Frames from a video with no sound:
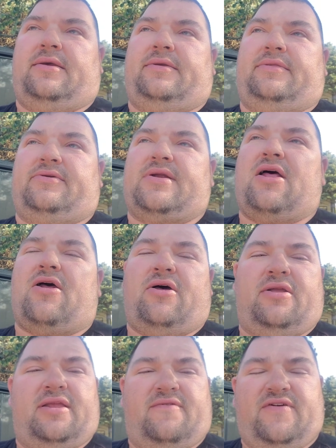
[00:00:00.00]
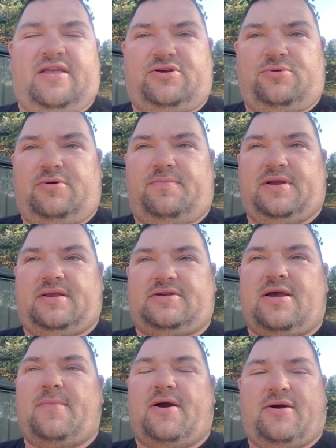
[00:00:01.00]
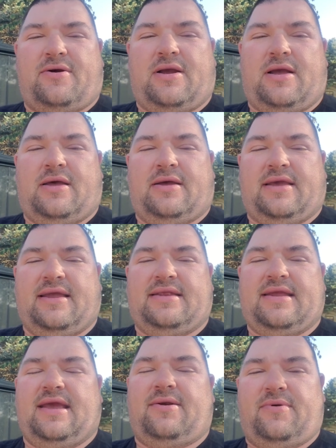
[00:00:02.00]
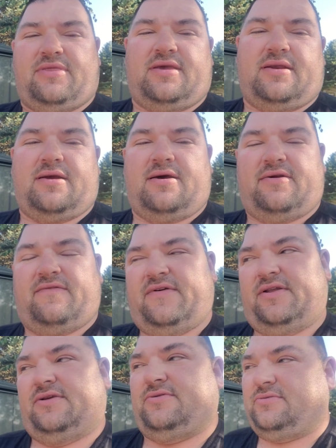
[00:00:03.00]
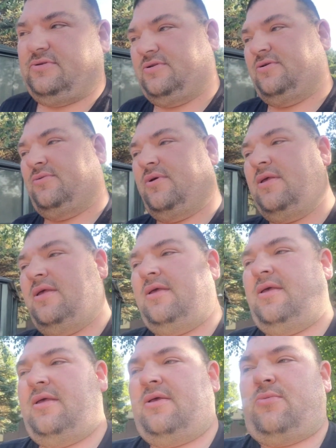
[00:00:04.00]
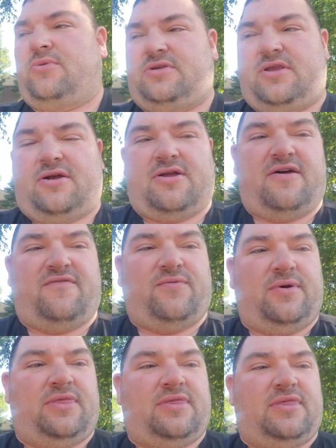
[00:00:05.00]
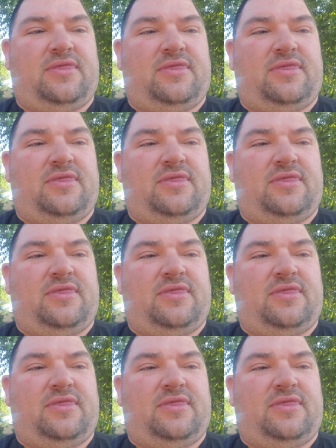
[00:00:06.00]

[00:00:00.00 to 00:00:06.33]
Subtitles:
They're not all individual, but some are contained within other videos. So we'll start off with the